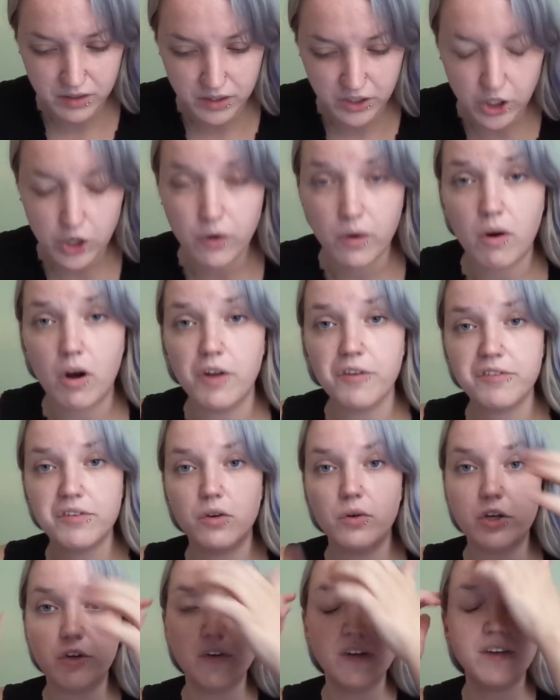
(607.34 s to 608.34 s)
You know, also,
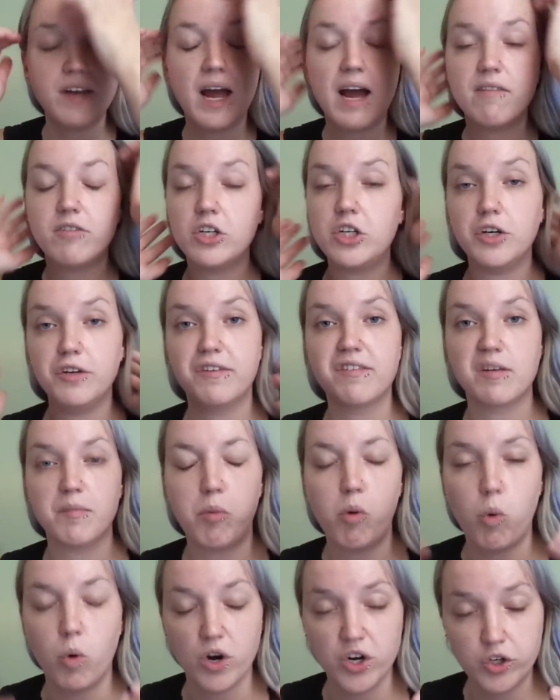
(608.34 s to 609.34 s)
you need to have a good
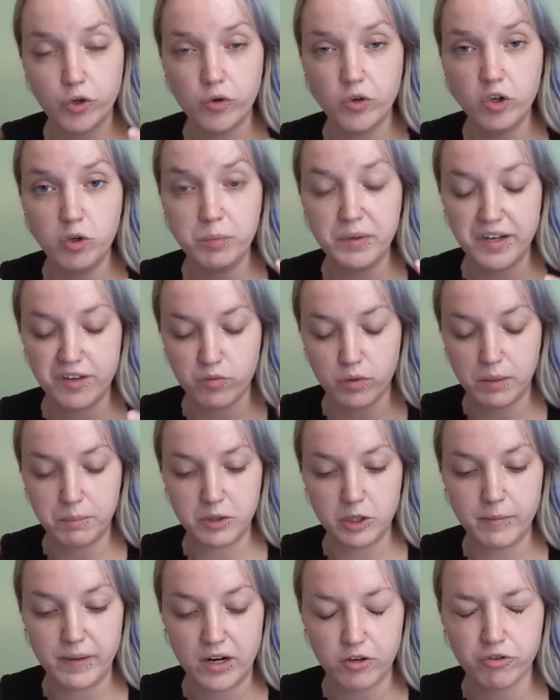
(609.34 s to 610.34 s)
support group, is what
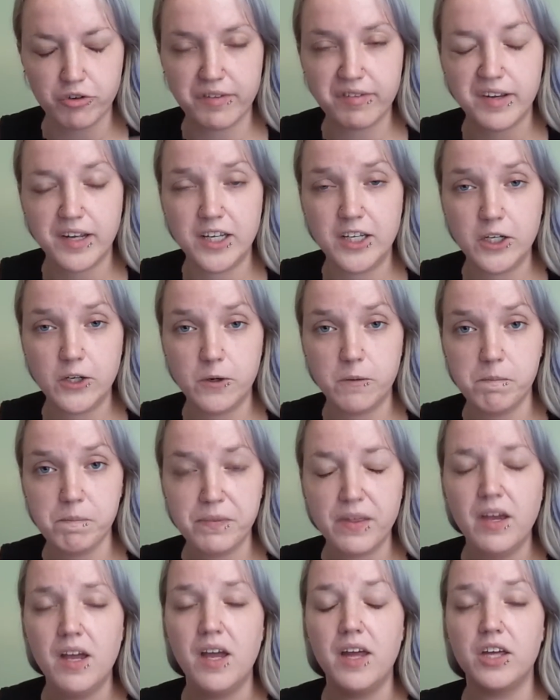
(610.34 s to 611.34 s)
Blue Badger is saying here.
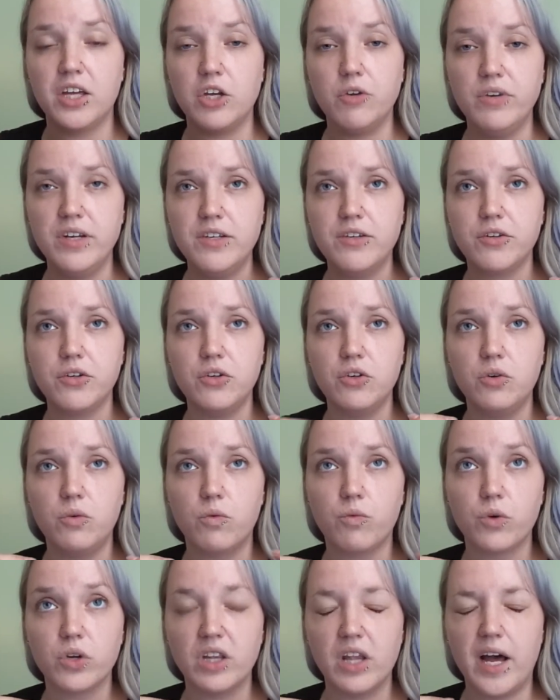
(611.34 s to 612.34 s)
You need to
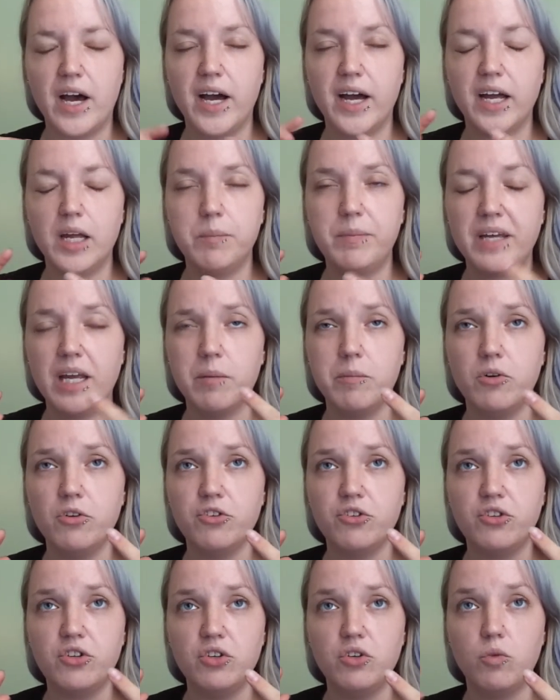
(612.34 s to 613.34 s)
be able
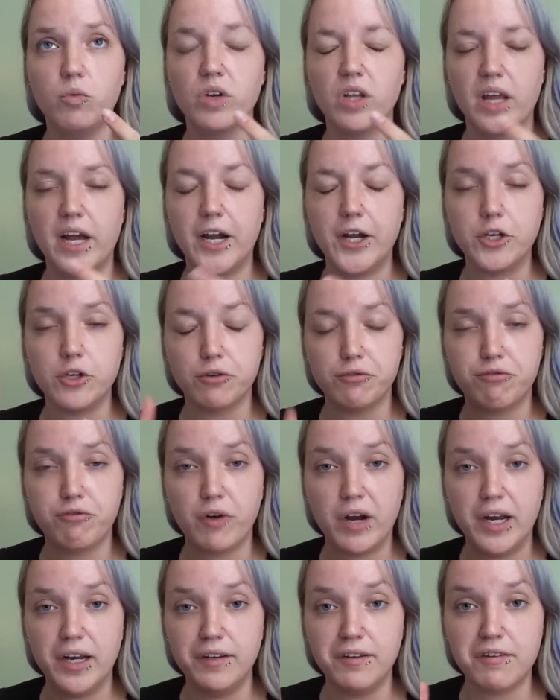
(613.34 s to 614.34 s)
to rely on your
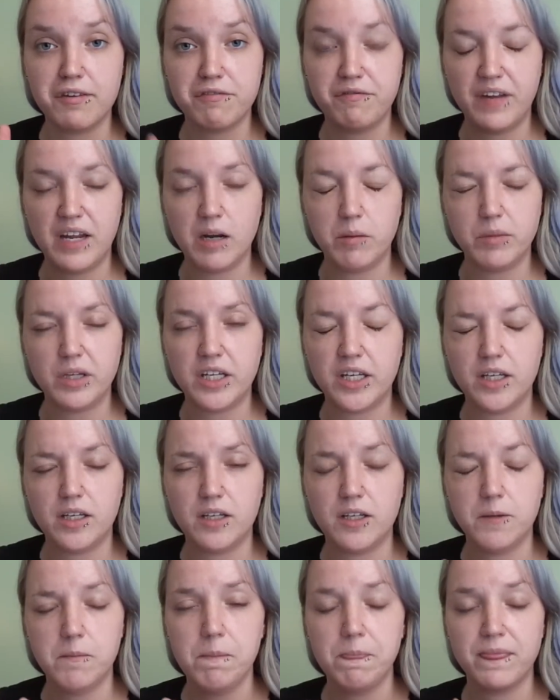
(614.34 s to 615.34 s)
friends,
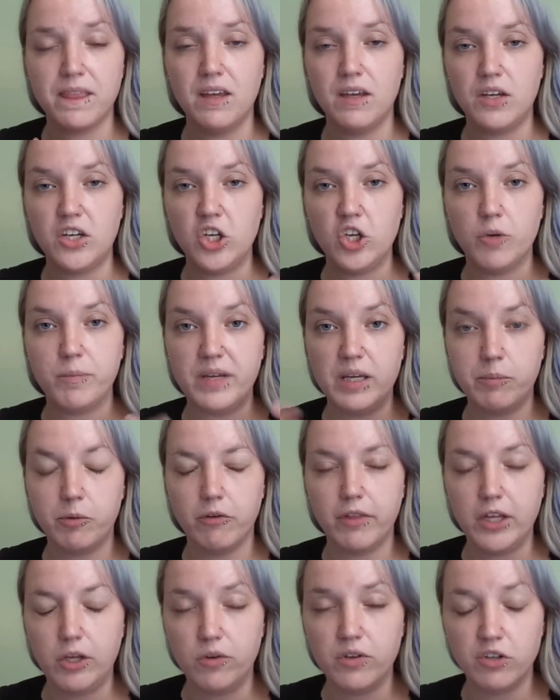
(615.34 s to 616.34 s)
family, you know, people
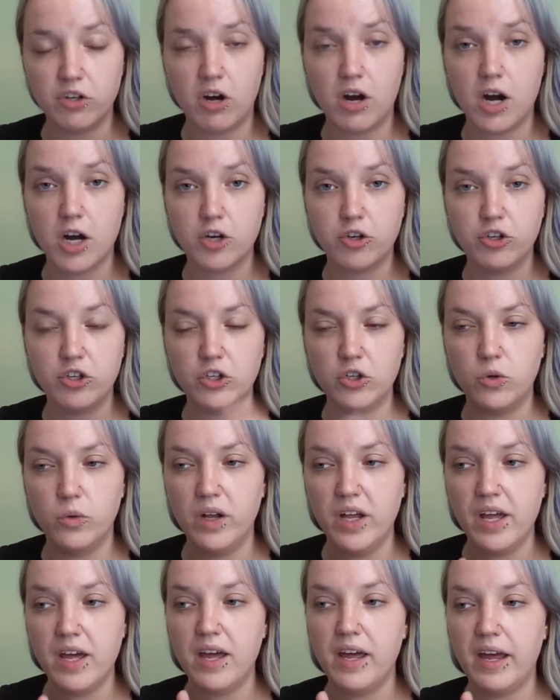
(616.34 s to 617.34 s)
that you can talk to.
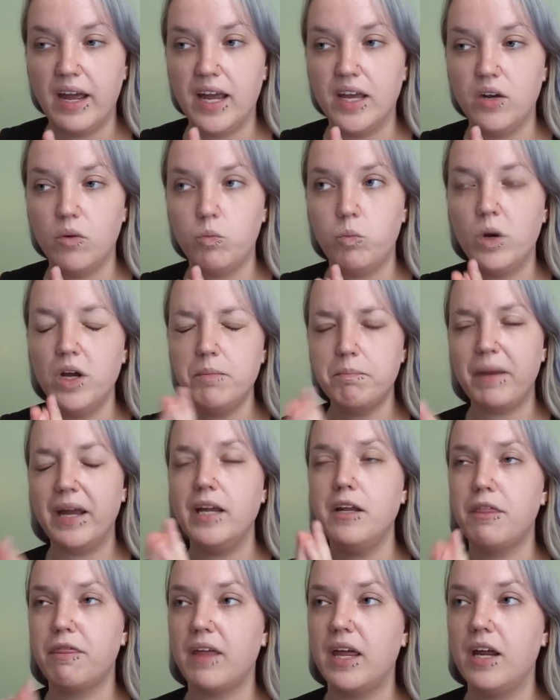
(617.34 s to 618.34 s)
And one
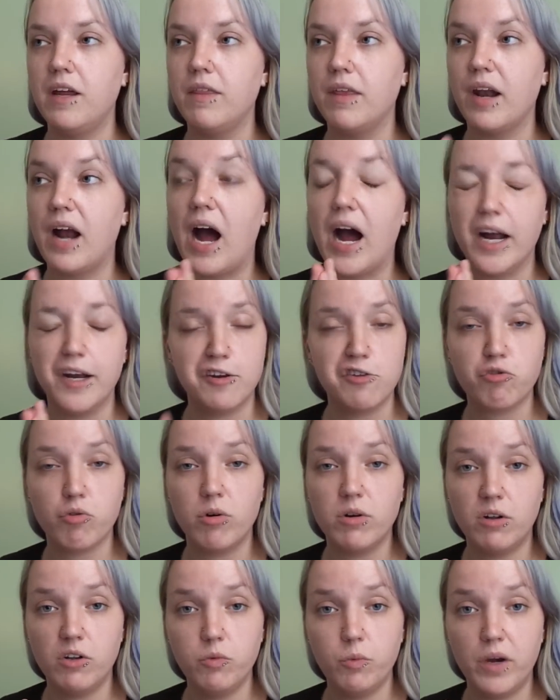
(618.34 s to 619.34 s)
main thing that I
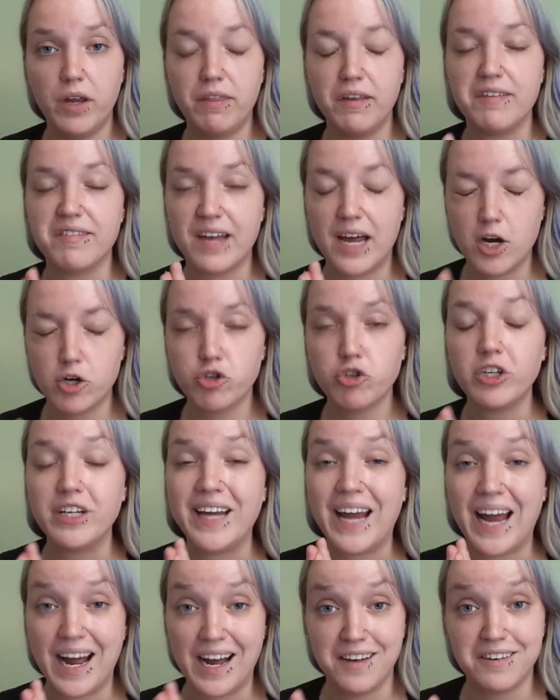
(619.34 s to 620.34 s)
struggled with is
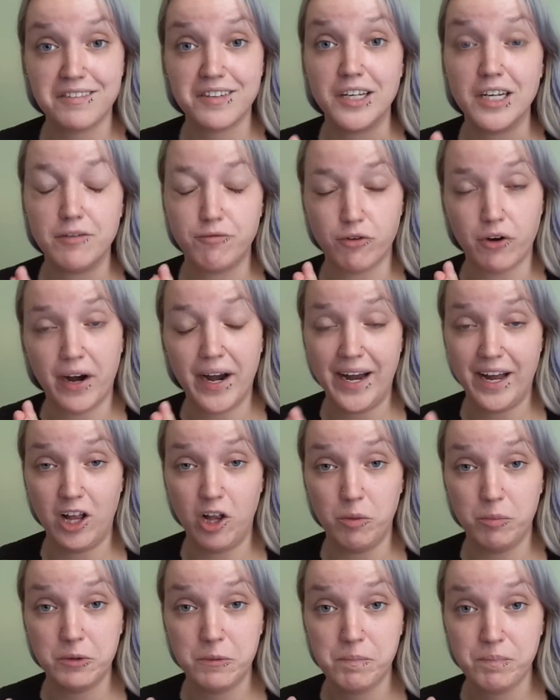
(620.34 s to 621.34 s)
actually asking for
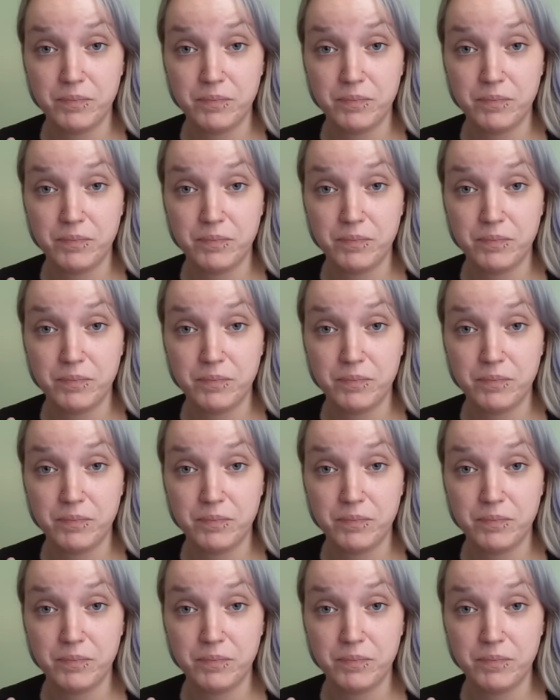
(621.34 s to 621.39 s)
help.